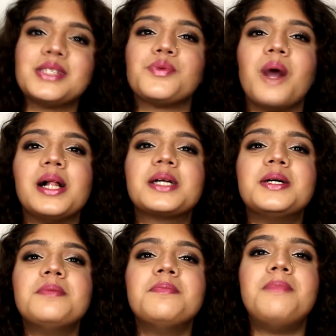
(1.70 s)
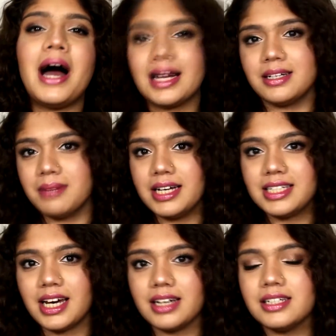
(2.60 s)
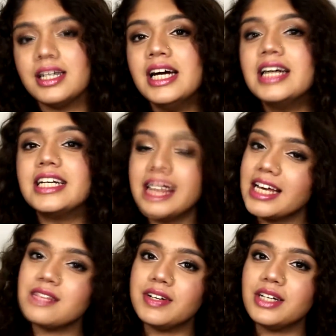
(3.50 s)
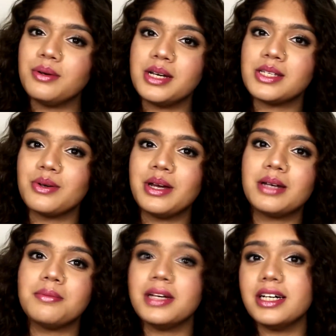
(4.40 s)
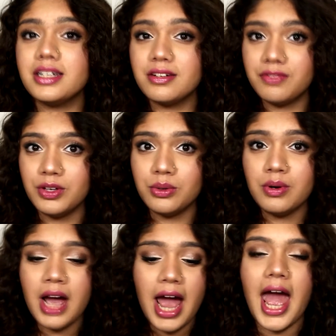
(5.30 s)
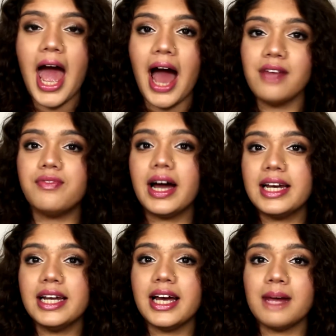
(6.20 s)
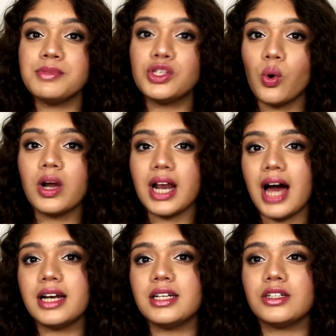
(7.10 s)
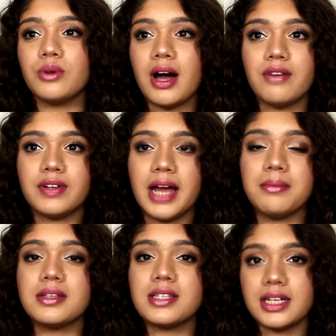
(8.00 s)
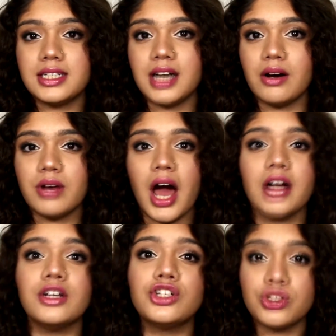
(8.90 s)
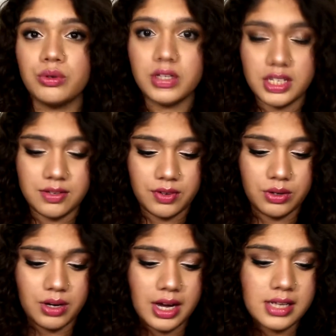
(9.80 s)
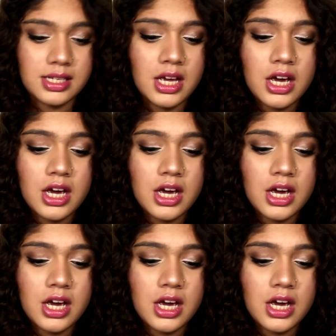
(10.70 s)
guys, welcome back to my channel. Today's video is going to be a review, and finally I'm so glad to have time to sit down and shoot this for you guys.